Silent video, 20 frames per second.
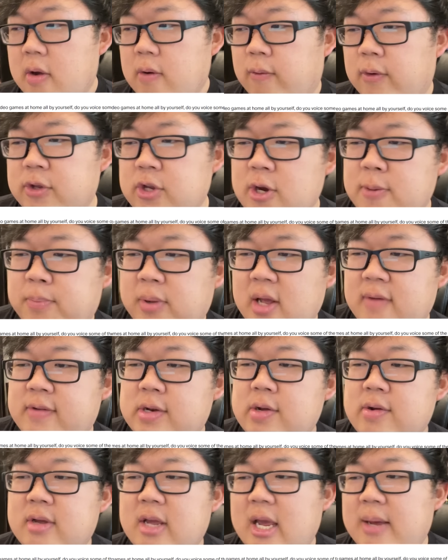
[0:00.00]
When you play
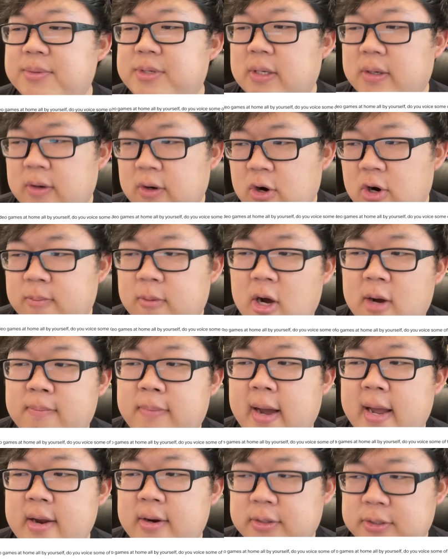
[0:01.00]
video games at home all
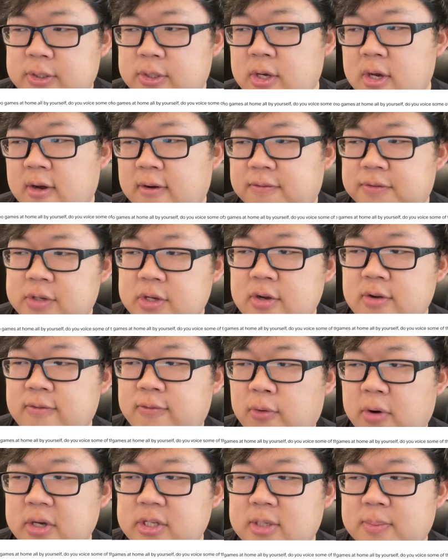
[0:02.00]
by yourself, do you
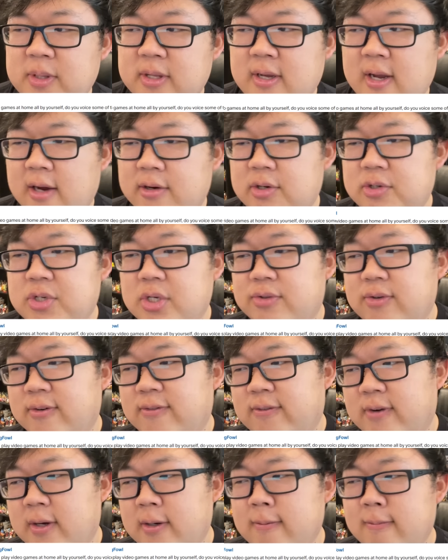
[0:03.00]
voice some of the characters just for
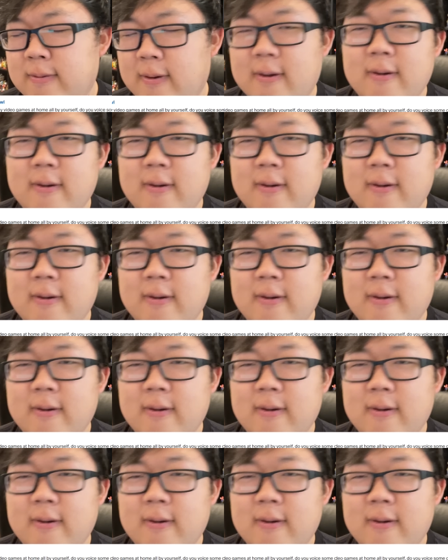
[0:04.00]
fun?